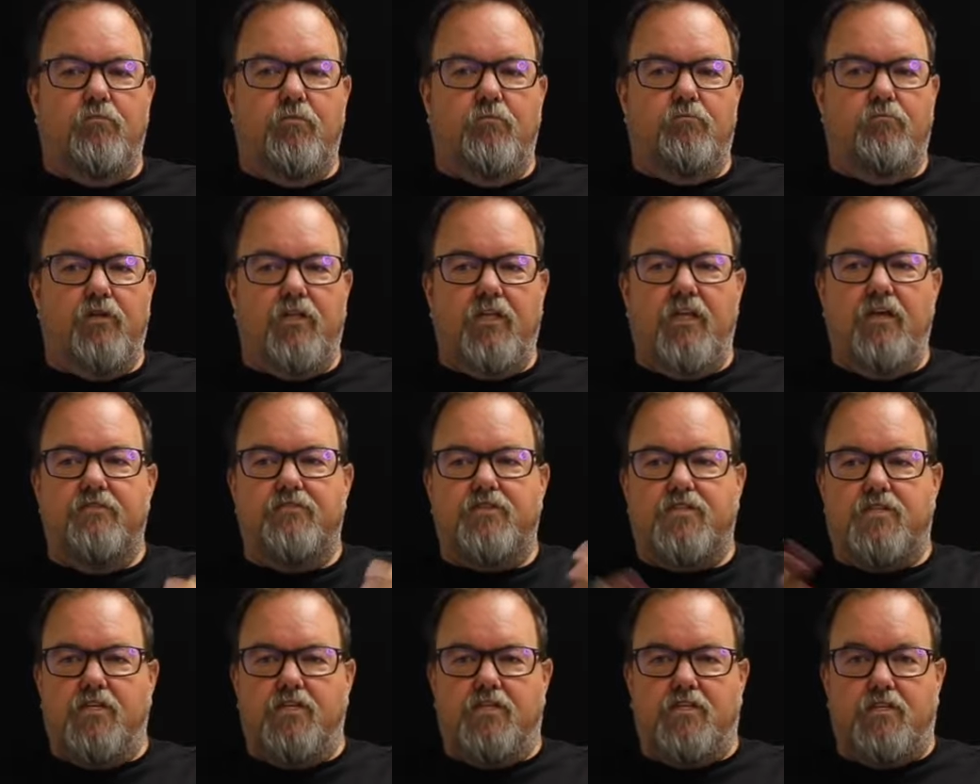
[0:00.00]
belief
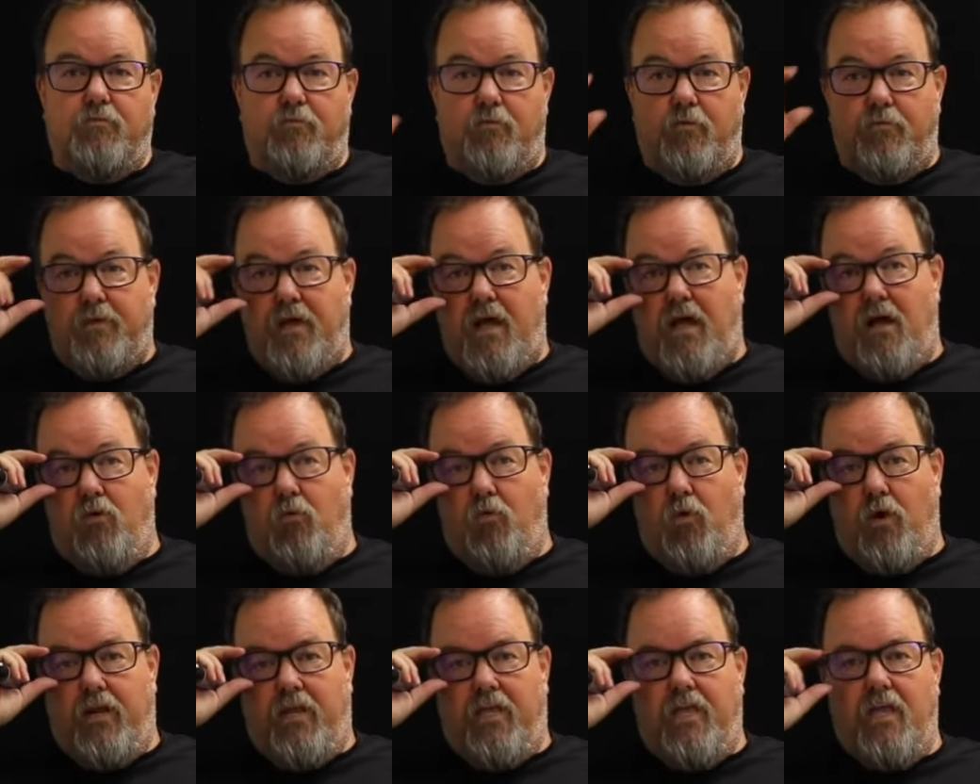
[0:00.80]
system about
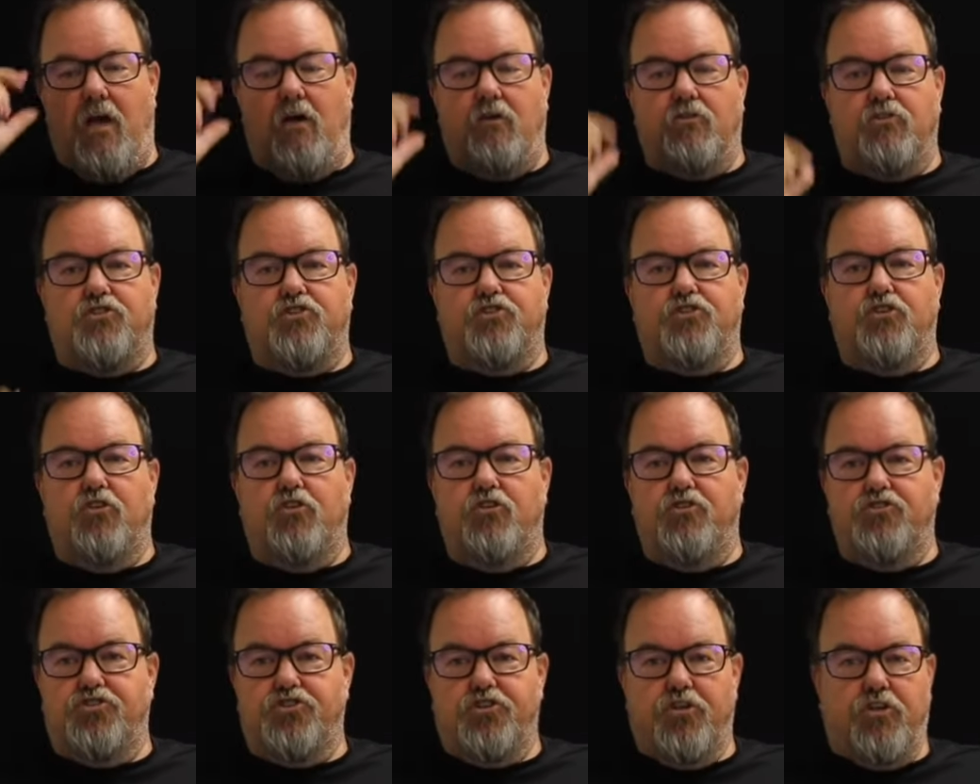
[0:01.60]
what accountants should
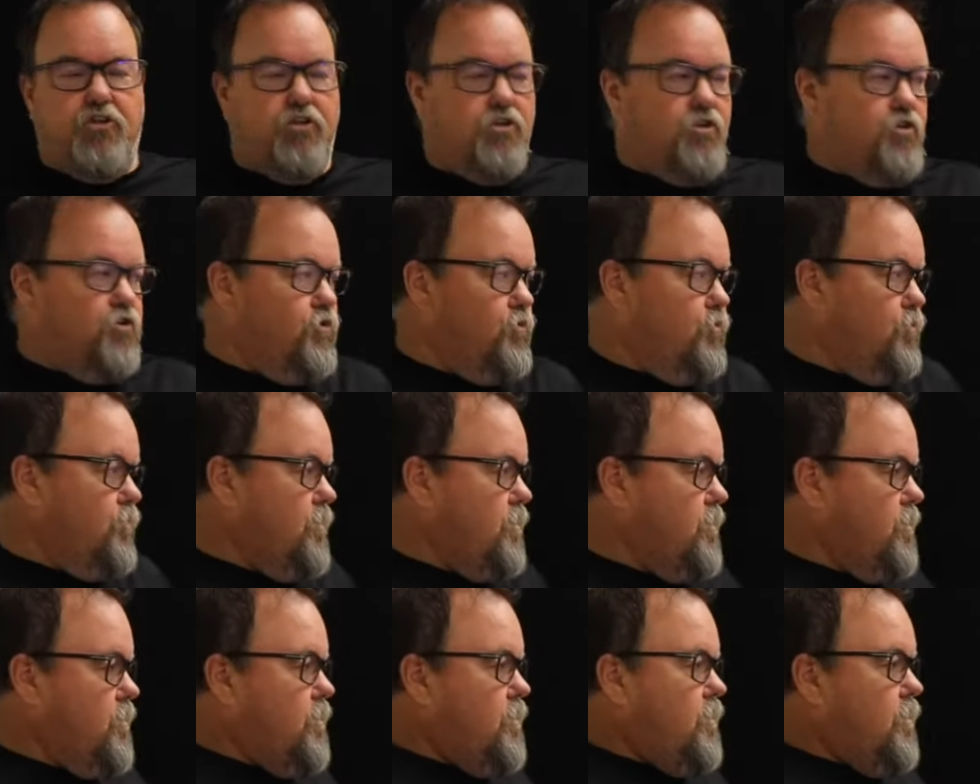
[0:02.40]
or shouldn't do
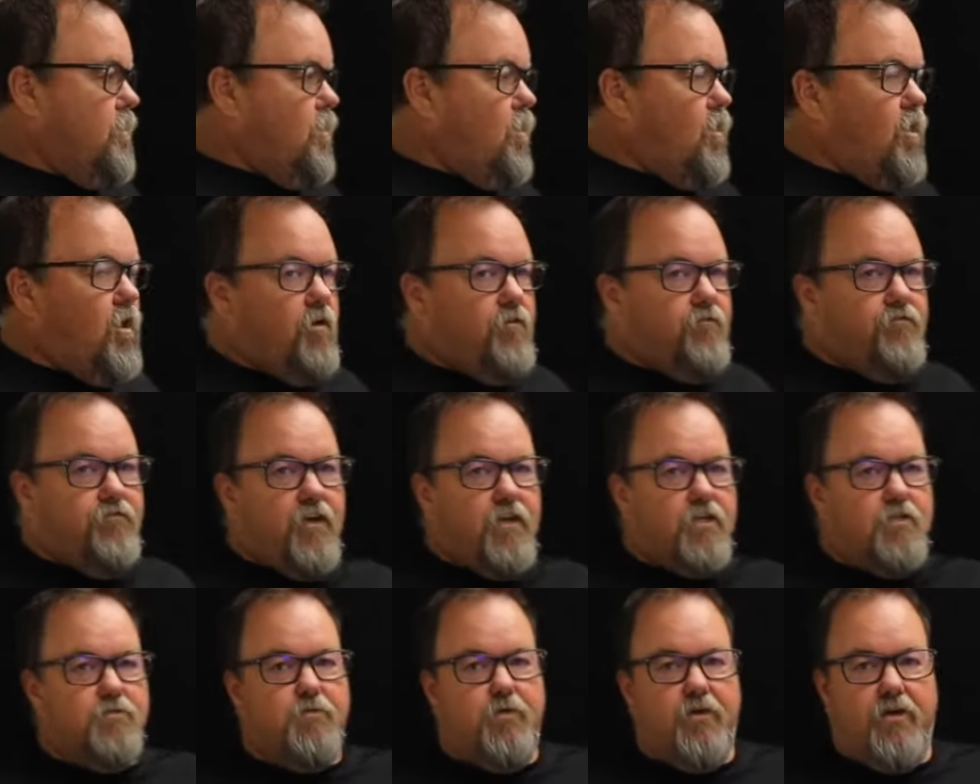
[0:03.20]
on
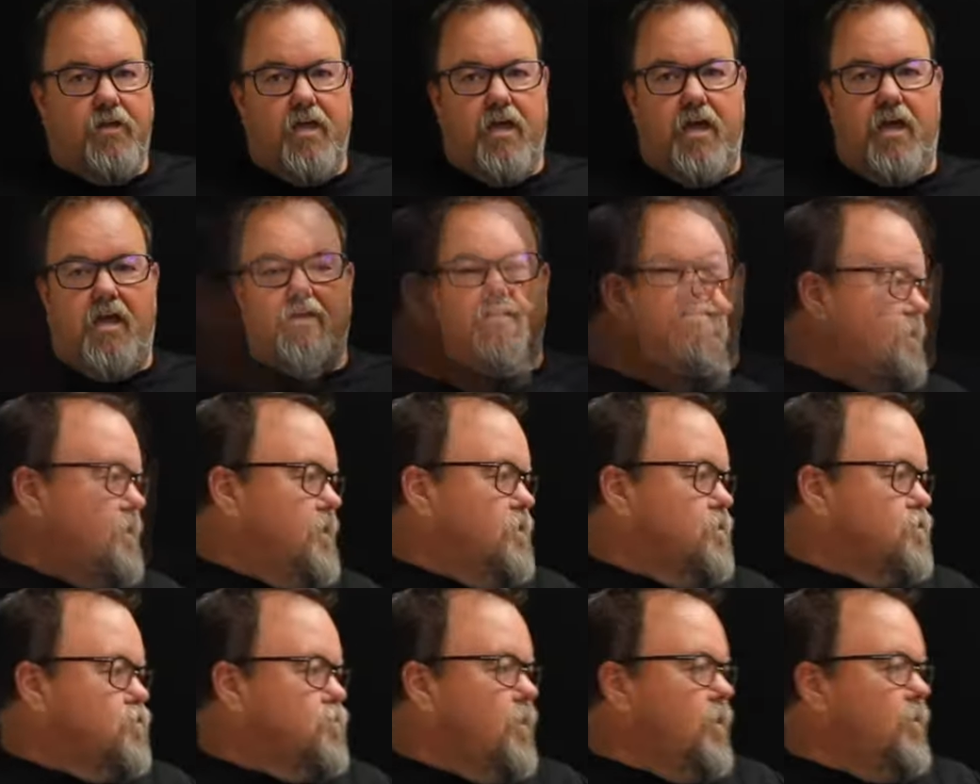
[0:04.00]
Facebook ads.
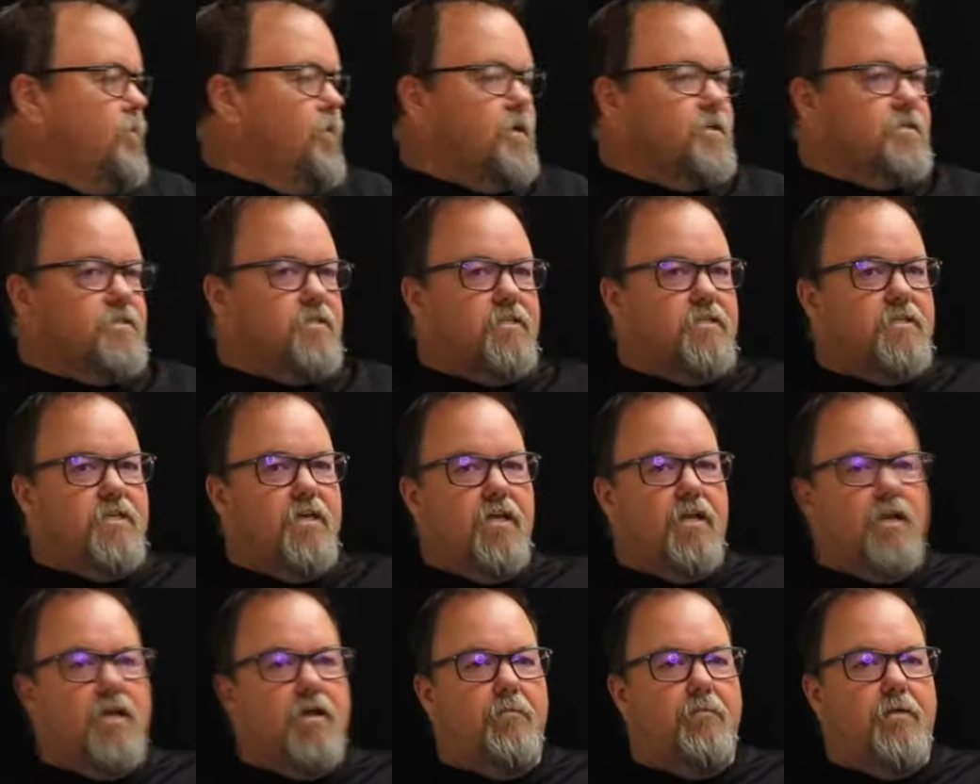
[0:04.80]
So anyways, the
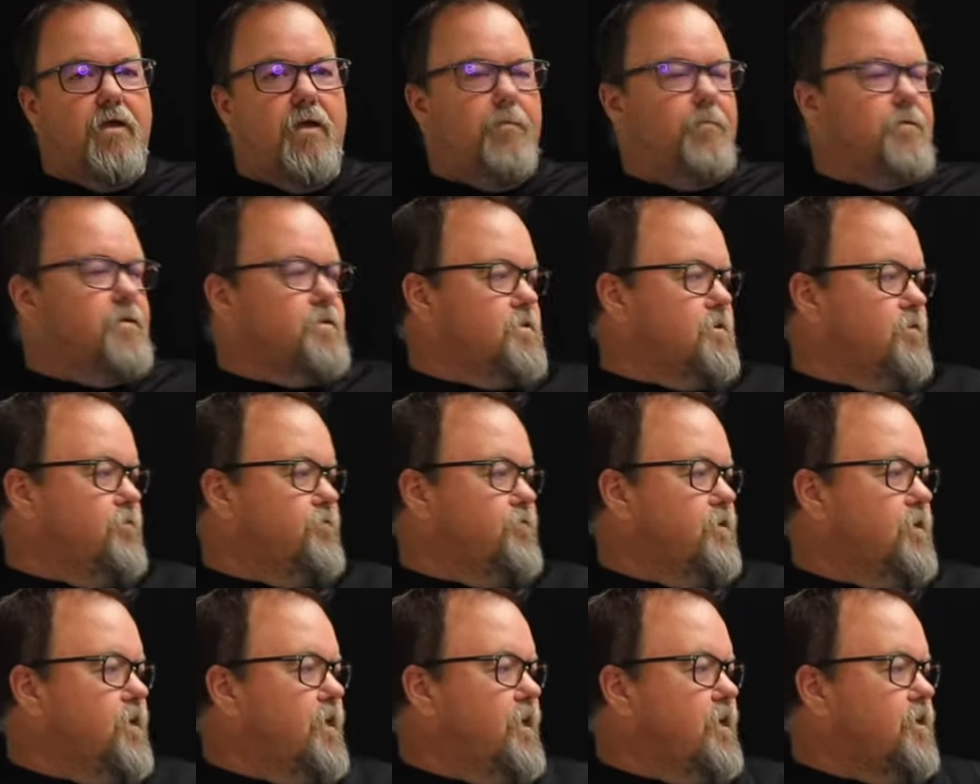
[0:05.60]
10 commandments of
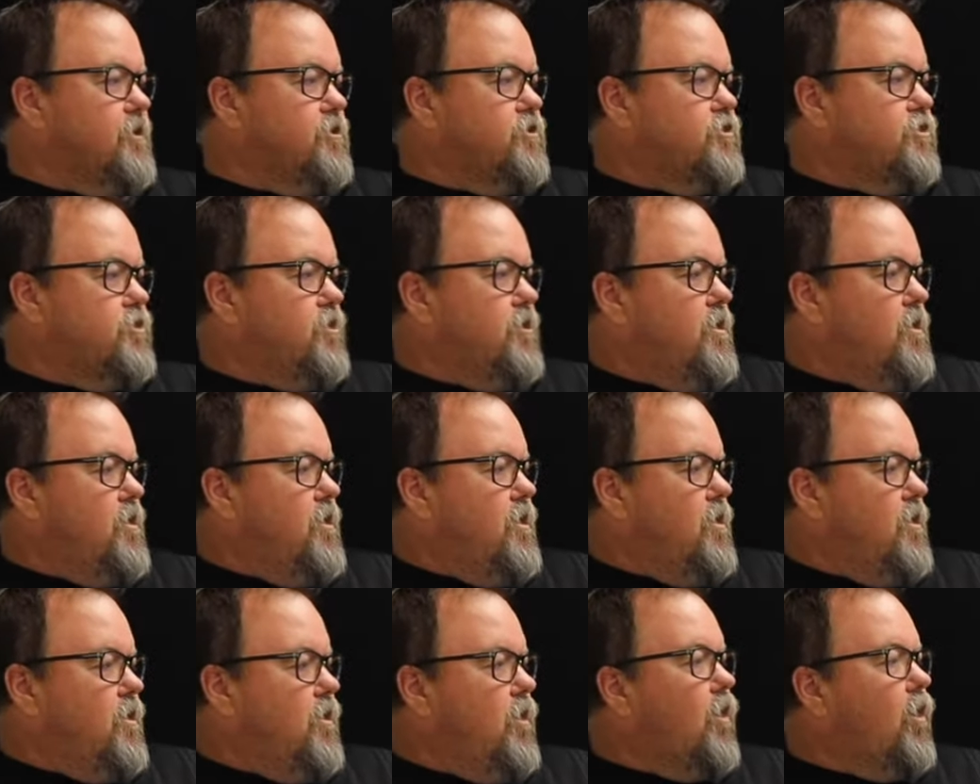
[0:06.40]
the niche
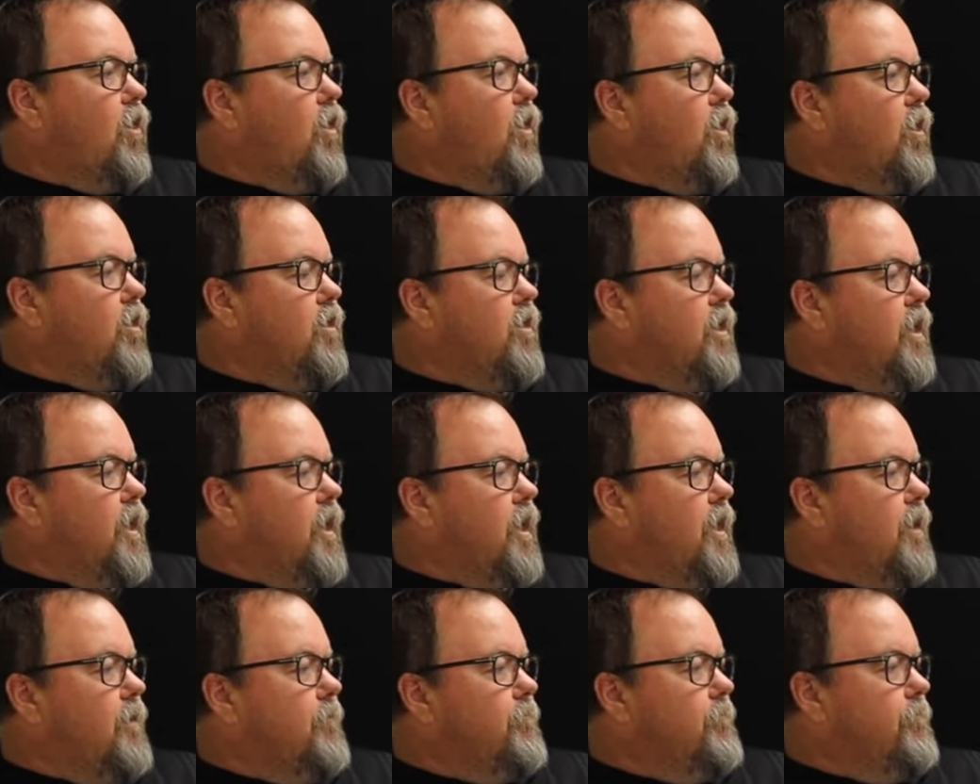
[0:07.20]

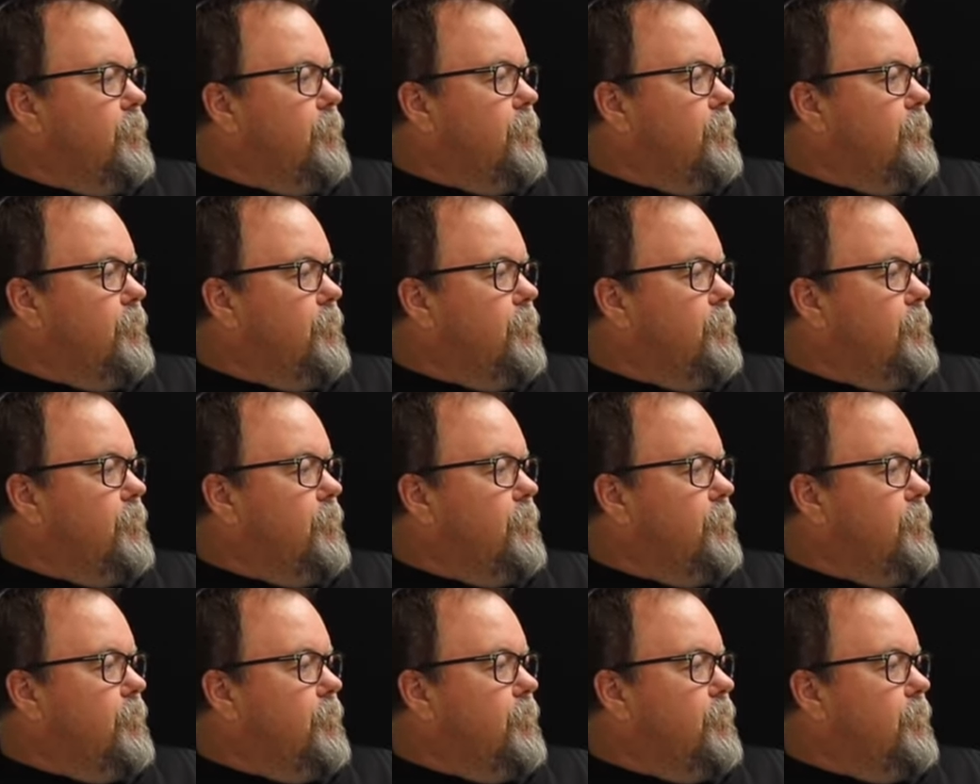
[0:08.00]
are